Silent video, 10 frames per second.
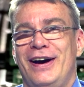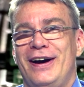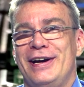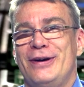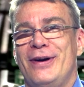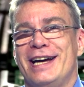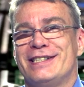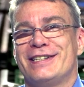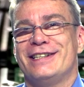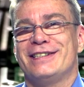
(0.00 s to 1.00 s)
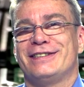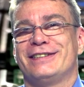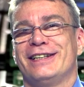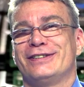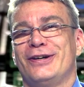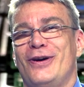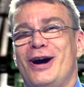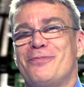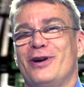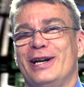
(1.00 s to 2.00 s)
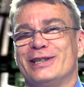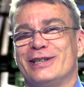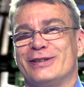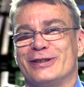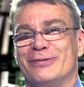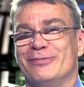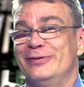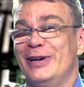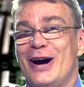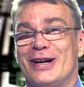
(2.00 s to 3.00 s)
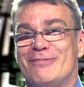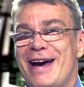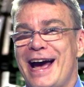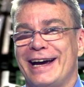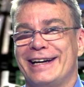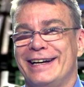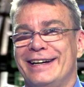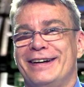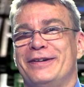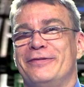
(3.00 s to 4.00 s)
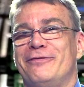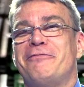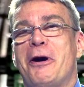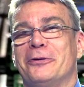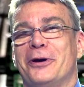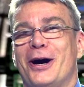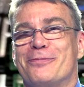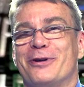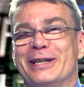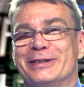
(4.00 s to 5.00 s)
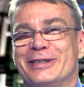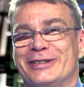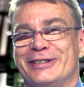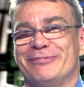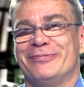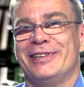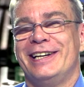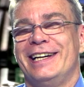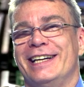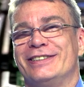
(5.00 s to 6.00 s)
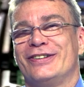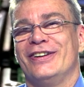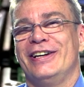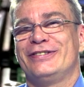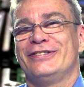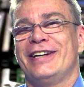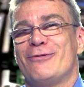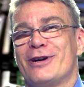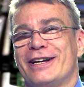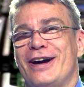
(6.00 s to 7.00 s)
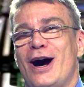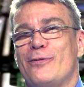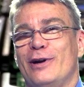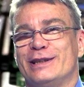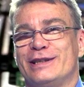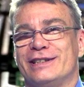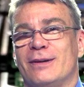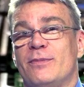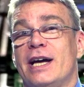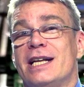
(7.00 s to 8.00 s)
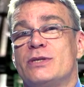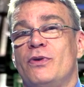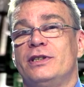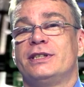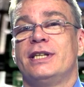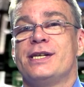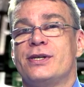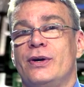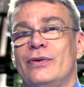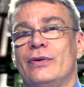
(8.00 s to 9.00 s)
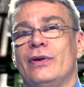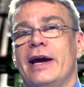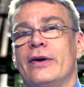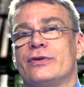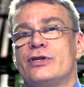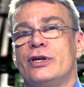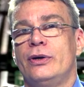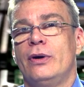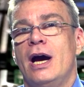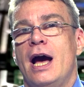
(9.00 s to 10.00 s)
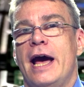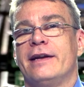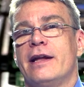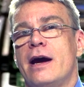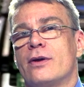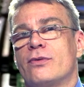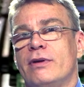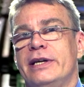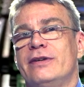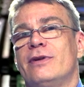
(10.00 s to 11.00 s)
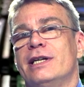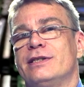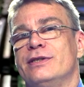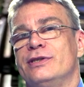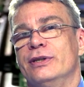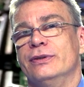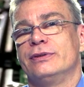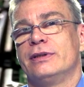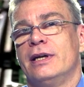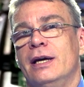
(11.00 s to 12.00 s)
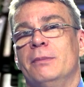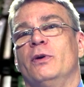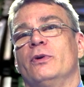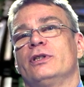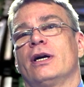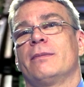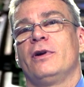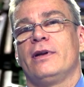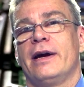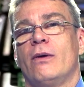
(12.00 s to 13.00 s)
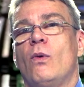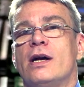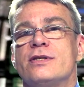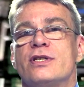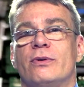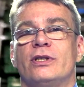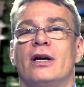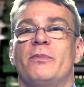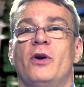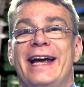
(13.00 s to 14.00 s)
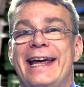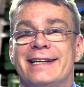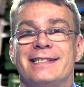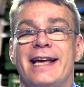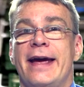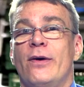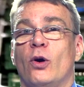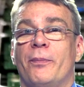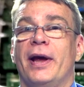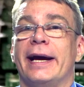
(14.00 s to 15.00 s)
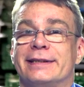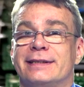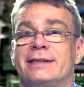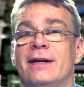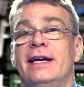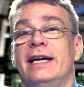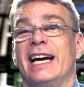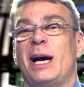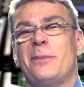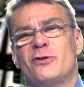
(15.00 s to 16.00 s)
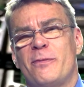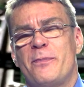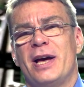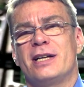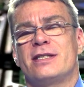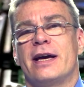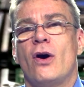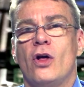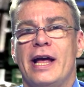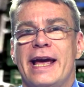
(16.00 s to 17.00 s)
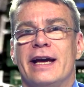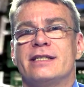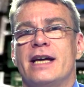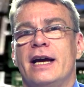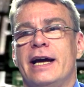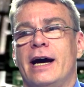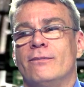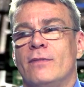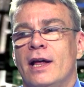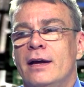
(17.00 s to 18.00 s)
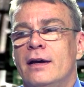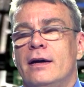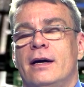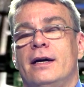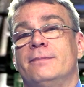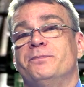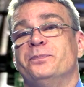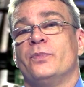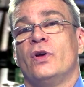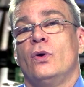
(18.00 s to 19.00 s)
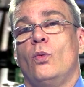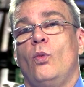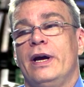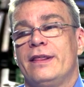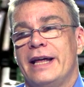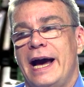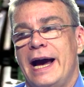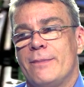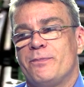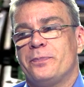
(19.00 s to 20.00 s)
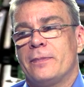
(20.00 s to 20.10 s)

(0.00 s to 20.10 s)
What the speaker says: iOS is a Cisco operating system, not a Mac phone operating system. It's called Inter-Networking Operating System. That's what Cisco Layer 2 and Layer 3 devices use. But we're talking about Layer 1, so we're talking about ASA or PIX. It comes from PIX. They call it ASA now. With that,